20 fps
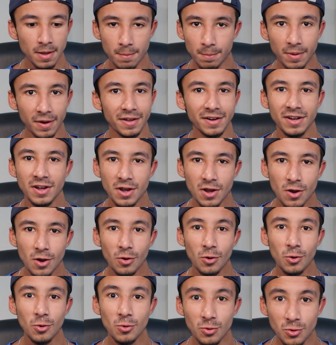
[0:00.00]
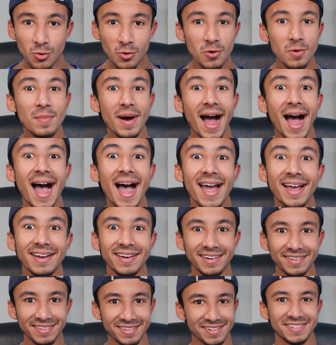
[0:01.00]
But who am I
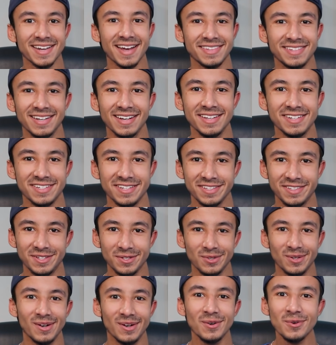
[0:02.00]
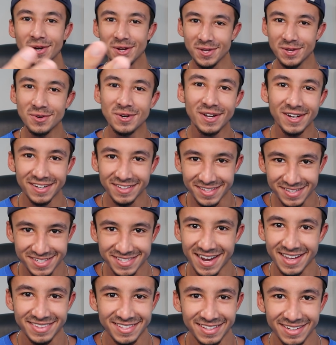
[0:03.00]
gonna decide to listen to? And who are you gonna
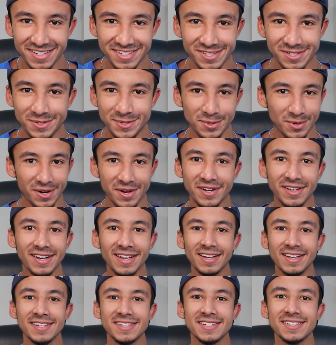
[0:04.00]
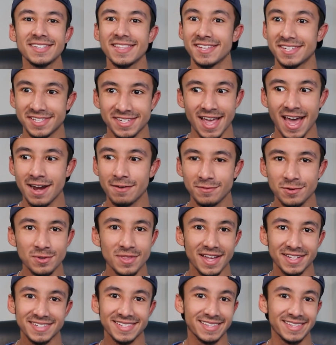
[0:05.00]
decide to listen to? Are you gonna listen to the side of you
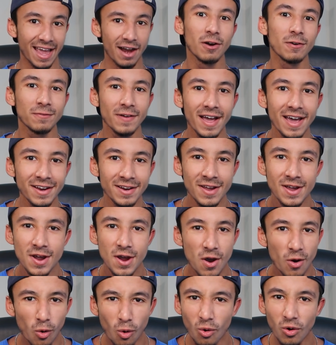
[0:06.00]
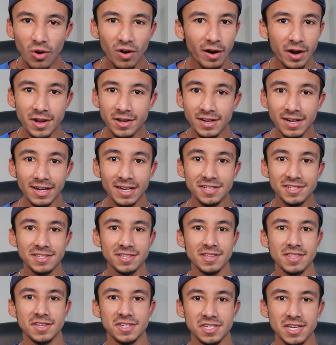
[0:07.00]
that's terrified? Or are you gonna
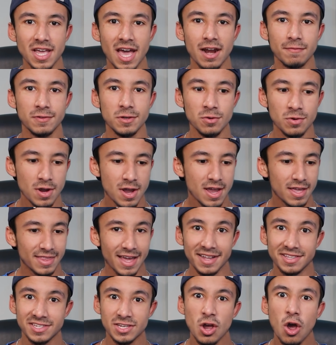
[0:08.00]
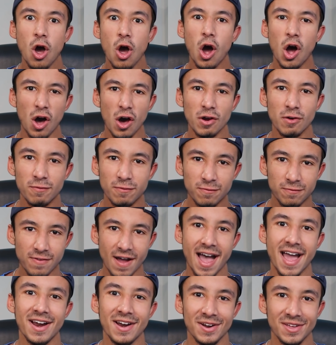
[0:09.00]
listen to the side of you that's on
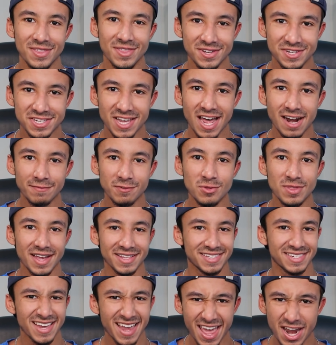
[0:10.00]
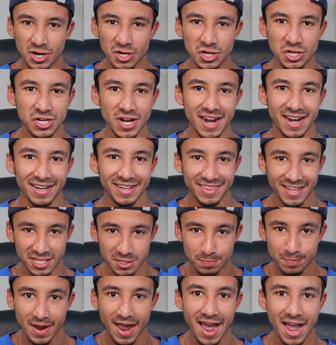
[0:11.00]
fire, the side of you that's energetic,
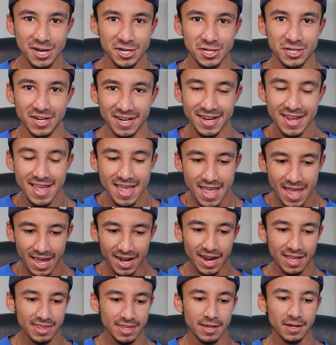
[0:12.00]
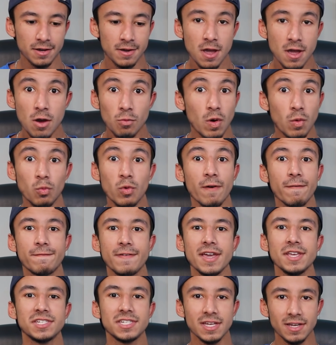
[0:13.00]
that's passionate? And I think when we're
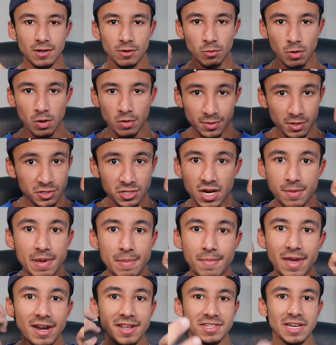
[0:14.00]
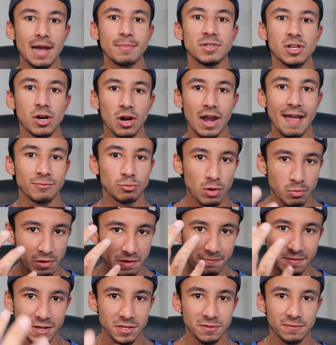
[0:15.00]
facing, there's gonna be many times in our lives where
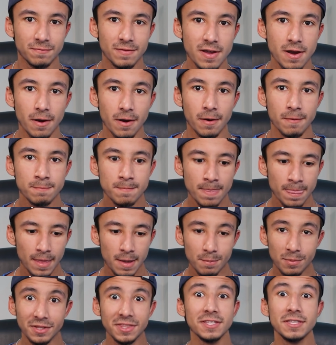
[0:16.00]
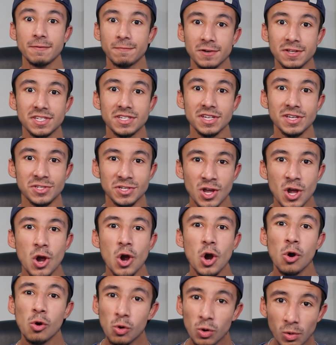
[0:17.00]
we face fear, but the difference is,
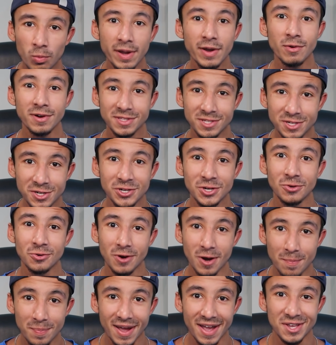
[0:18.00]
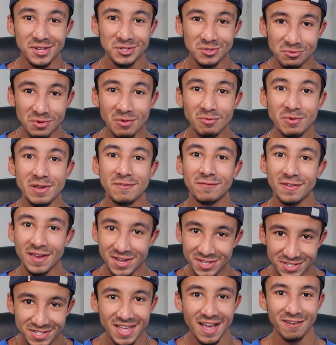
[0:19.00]
who are we going to show up as when we
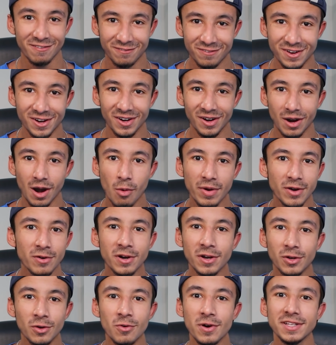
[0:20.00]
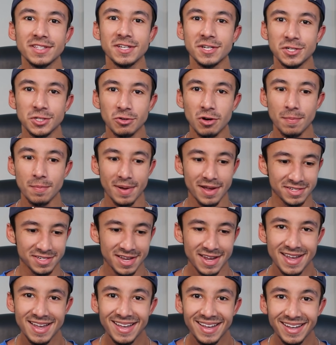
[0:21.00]
face that fear? Are we going to show up as,